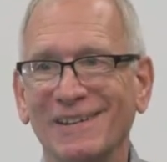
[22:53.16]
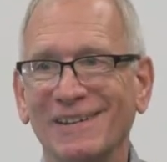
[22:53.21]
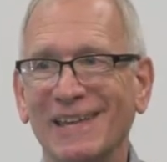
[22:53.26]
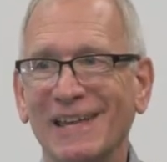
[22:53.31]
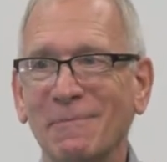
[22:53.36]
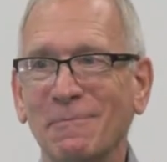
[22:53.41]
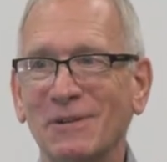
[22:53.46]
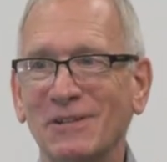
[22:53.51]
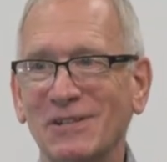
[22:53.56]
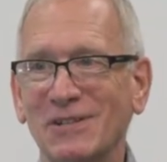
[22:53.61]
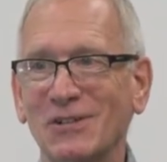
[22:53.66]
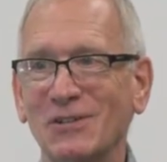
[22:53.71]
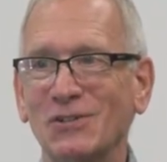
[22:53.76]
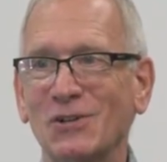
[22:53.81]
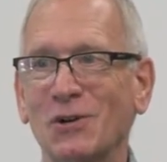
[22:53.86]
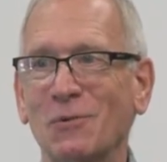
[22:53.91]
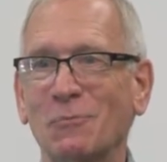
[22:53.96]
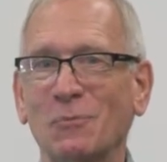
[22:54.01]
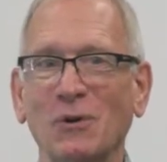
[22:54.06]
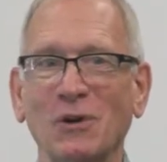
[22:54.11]
they
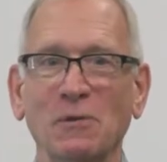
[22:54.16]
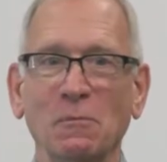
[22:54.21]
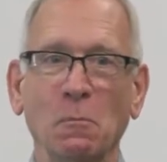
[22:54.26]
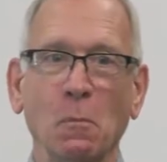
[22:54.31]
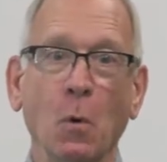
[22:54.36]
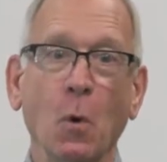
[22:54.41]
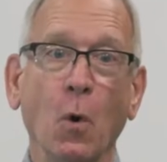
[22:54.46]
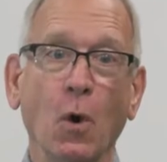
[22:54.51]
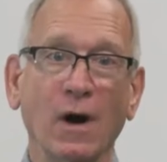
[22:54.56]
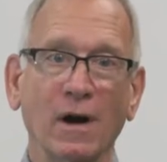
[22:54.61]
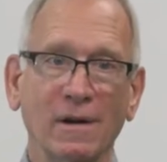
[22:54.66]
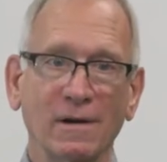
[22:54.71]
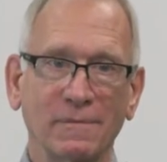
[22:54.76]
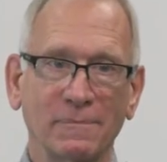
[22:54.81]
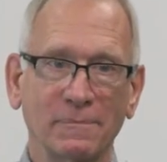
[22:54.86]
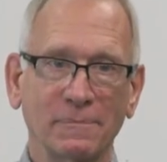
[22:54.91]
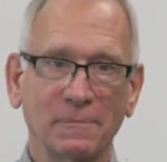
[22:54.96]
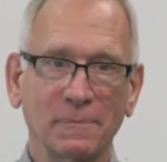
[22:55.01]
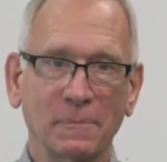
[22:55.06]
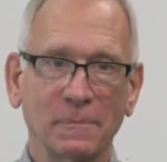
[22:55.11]
misinterpret more.
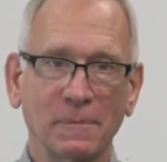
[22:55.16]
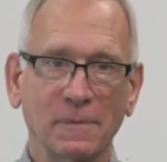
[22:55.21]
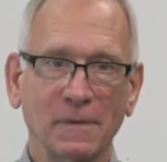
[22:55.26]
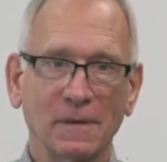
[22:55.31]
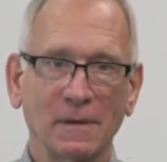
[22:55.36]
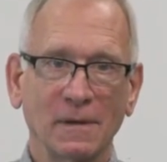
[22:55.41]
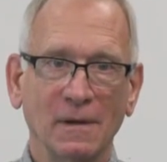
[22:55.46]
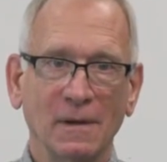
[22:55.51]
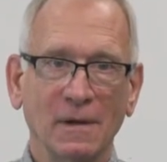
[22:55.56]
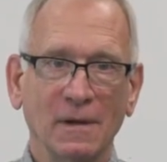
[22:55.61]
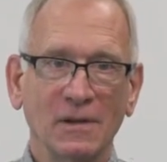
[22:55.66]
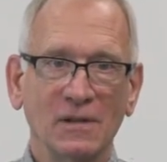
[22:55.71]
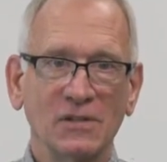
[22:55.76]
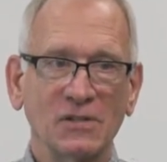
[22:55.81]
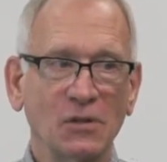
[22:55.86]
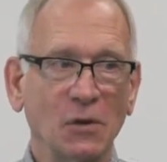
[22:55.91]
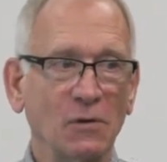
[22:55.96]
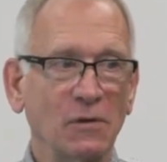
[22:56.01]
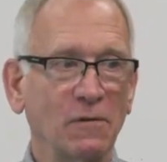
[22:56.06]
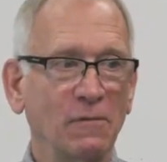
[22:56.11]

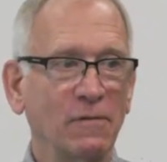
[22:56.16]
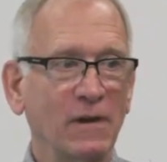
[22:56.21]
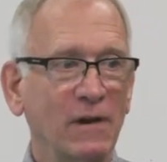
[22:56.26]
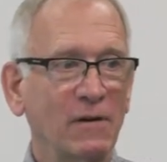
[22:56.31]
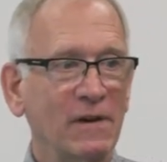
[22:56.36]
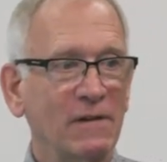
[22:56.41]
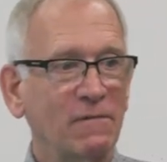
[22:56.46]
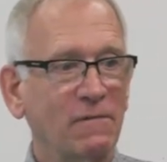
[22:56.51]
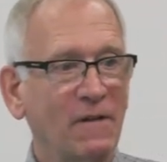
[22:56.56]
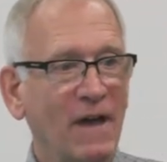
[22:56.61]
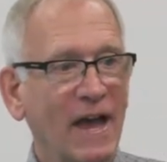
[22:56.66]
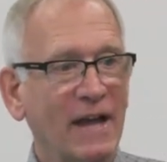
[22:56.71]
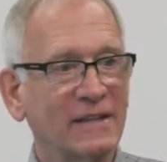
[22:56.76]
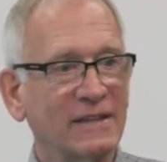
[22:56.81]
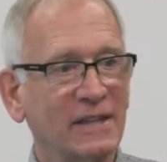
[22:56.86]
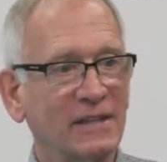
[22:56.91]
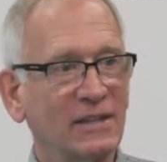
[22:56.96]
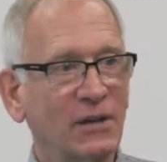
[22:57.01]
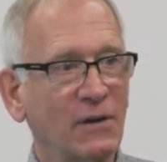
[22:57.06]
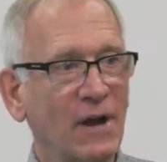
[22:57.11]
So the very
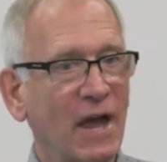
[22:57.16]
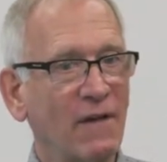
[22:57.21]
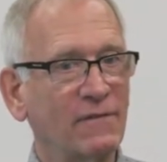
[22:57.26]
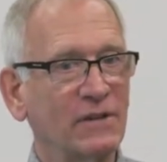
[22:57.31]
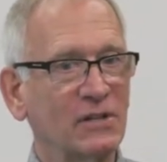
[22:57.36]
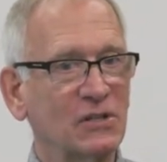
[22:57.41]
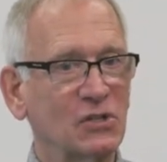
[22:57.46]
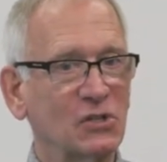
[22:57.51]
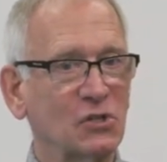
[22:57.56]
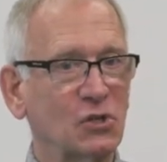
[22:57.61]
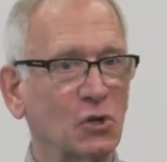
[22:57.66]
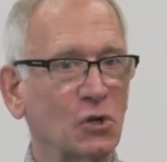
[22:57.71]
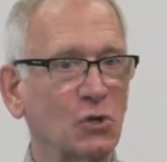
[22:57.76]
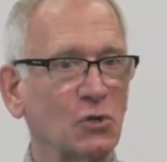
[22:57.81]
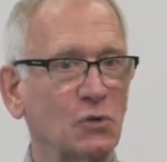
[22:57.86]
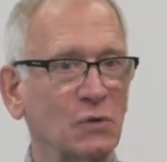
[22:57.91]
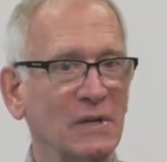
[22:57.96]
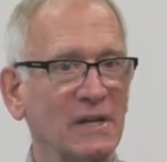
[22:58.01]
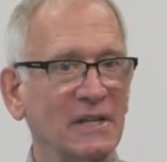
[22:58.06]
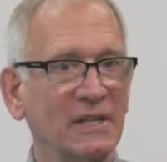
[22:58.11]
fact that they're having
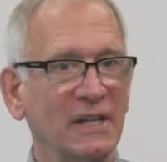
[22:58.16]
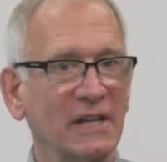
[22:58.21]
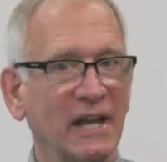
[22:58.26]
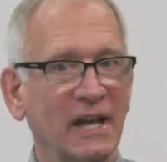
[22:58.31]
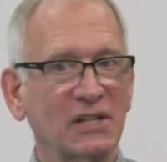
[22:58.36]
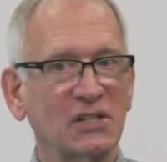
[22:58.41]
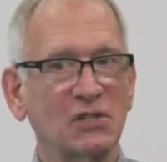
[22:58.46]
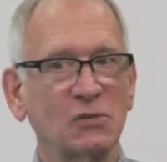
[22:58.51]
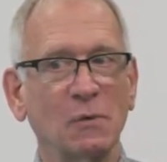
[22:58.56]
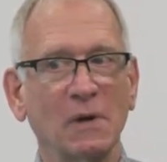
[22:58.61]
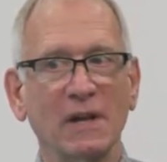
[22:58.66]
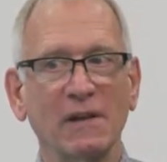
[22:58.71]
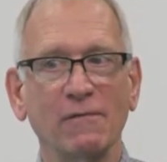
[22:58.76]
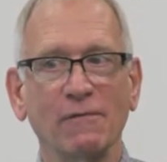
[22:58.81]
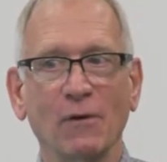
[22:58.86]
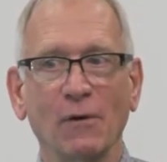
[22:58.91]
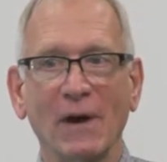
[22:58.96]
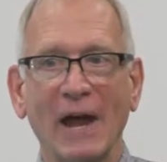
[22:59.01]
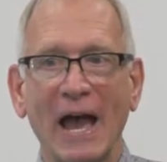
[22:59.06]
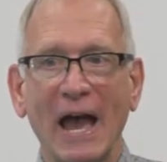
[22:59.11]
surgery in the next
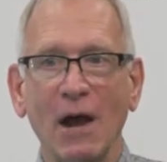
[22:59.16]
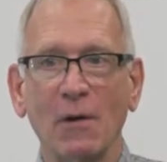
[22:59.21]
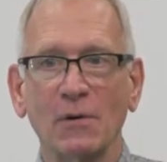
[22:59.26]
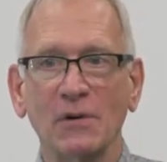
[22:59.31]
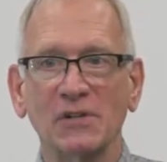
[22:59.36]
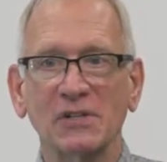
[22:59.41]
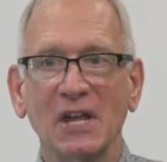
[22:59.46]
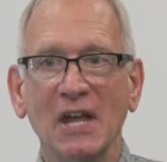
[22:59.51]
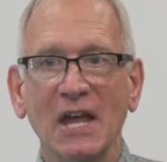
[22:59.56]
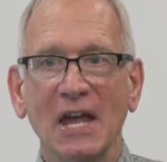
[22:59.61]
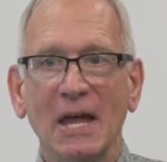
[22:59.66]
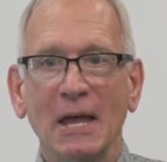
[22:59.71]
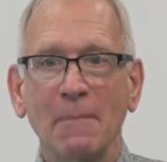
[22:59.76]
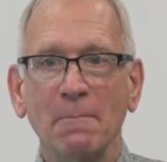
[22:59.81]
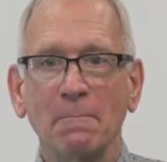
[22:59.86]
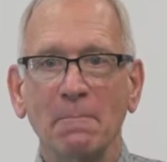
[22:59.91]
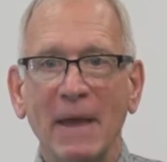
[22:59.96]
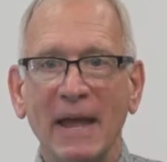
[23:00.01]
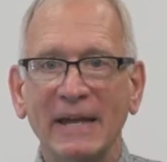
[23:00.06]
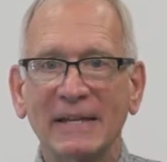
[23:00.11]
24 hours
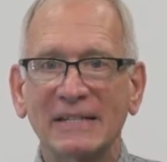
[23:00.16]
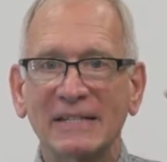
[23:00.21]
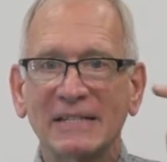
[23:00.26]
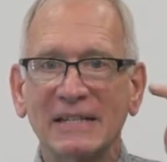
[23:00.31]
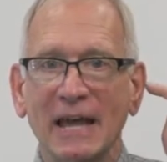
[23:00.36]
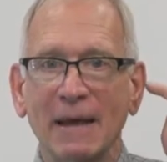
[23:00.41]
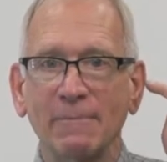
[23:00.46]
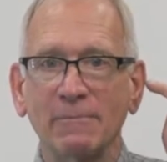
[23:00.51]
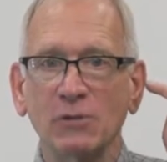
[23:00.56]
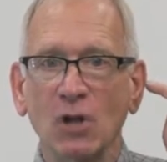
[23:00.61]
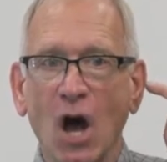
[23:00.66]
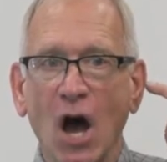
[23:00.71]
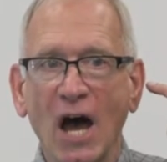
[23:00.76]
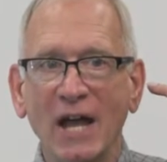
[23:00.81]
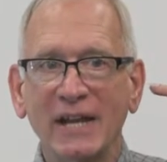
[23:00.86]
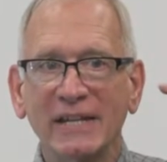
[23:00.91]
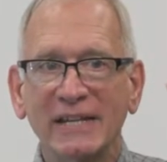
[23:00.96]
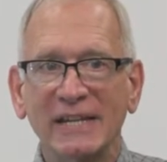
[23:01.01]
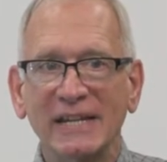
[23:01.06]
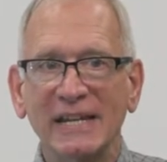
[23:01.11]
makes them
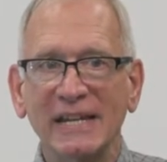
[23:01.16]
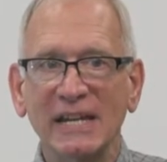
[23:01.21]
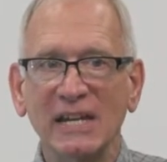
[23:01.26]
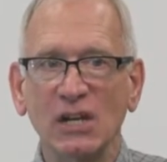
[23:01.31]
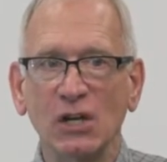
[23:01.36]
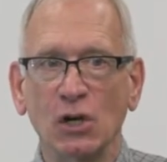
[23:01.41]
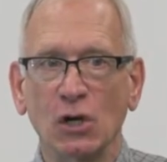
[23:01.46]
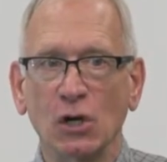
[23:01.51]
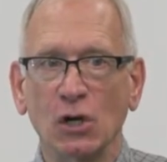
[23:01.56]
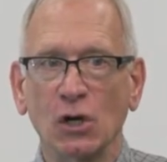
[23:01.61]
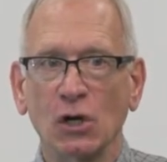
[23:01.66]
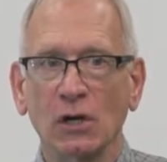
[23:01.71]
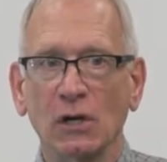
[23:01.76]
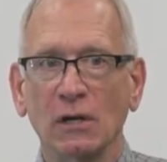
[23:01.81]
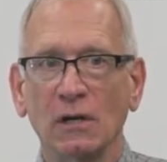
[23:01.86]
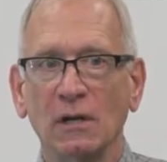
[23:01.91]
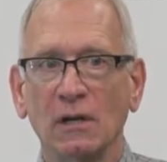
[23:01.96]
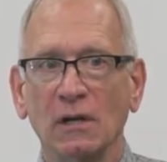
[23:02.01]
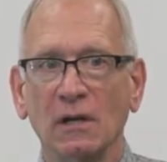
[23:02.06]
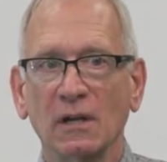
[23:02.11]
not hear
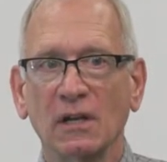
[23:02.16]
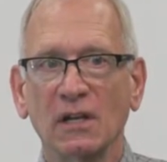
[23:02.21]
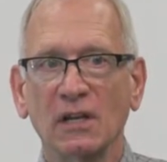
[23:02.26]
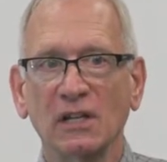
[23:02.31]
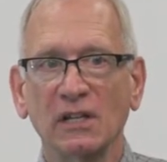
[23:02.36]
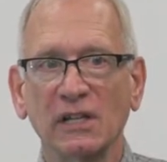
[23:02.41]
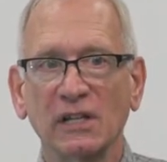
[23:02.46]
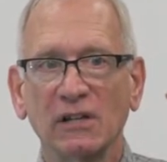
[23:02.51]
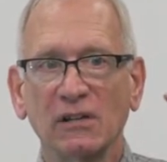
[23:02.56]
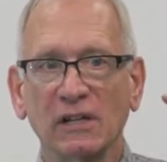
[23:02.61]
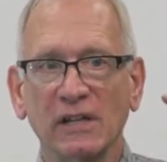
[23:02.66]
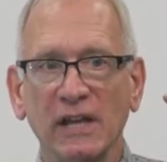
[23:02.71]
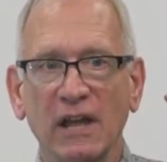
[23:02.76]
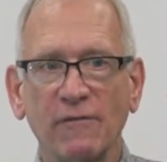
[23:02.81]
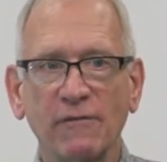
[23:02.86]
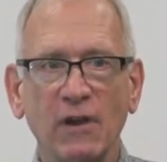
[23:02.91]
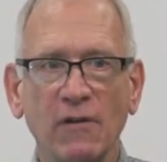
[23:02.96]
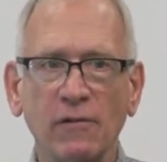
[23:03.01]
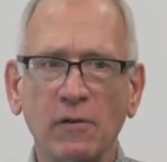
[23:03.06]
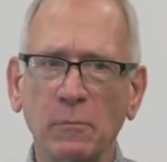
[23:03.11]
clearly.
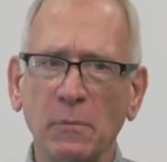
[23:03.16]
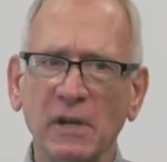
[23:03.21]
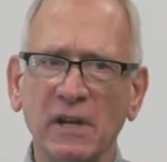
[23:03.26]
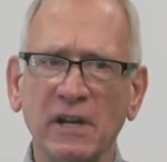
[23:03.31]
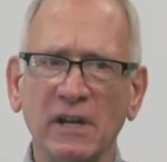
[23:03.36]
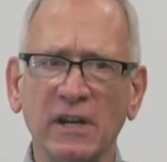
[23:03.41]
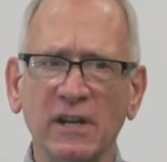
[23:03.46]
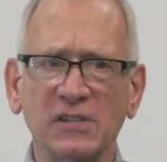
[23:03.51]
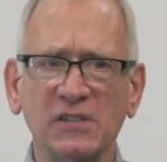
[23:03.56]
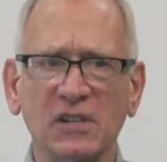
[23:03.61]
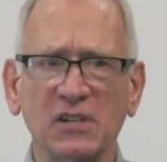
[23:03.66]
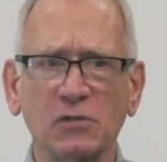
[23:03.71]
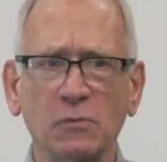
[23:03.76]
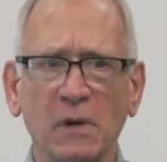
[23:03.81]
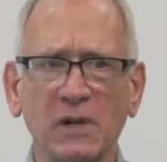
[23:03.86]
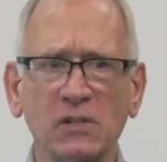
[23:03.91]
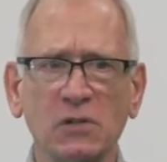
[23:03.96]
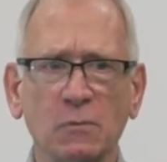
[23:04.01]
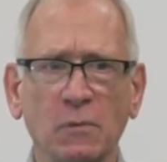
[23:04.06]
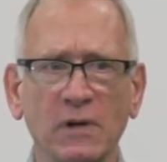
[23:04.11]
Have you ever been in a
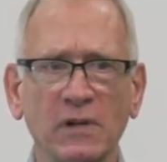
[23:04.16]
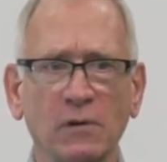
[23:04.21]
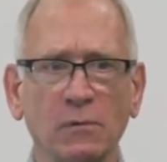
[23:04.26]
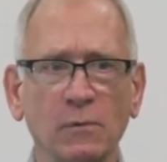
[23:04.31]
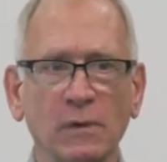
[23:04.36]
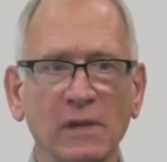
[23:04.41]
situation where you're